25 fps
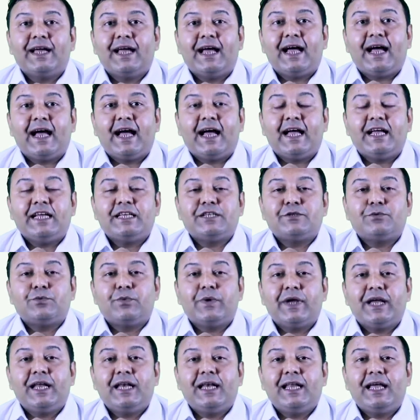as
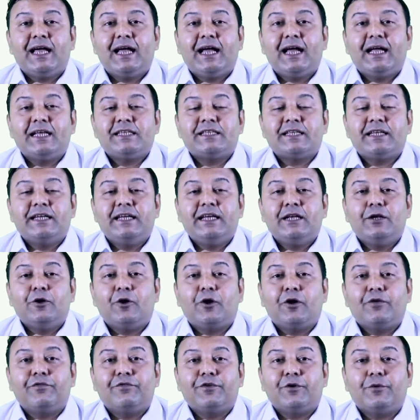well as a
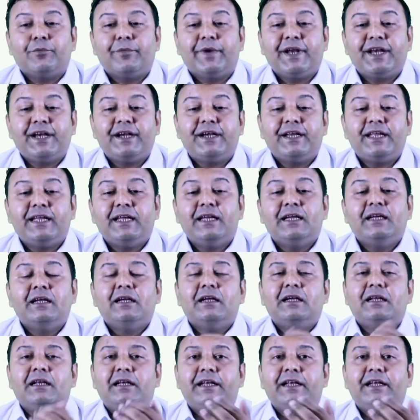lot of humidity,